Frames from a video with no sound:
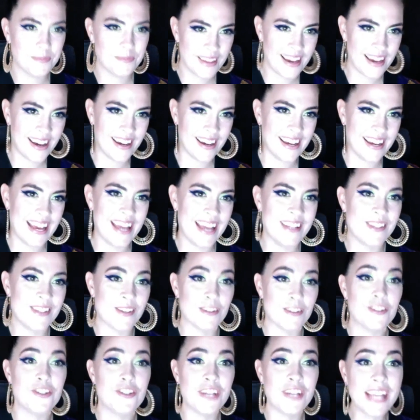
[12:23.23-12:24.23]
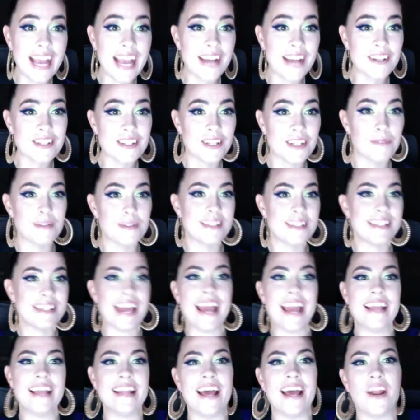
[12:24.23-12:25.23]
And so she actually was
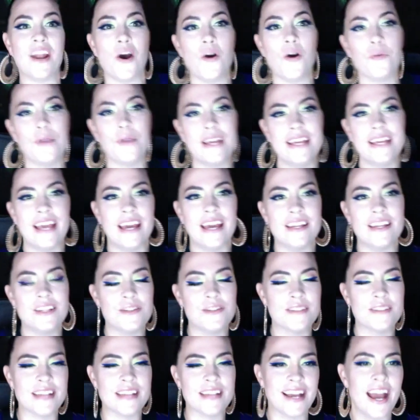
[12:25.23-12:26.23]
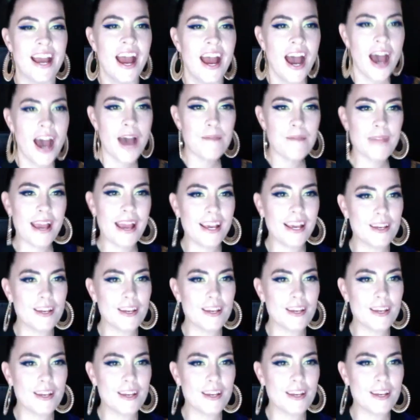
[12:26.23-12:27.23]
saying that whole weekend, she was like, I'm like a
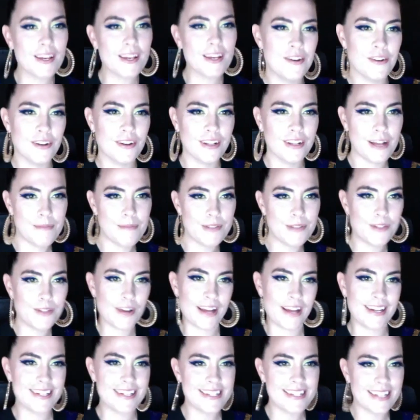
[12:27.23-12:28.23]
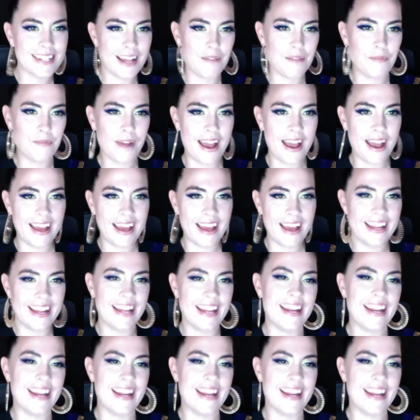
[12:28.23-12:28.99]
spaghetti noodle, I'm straight until I'm wet.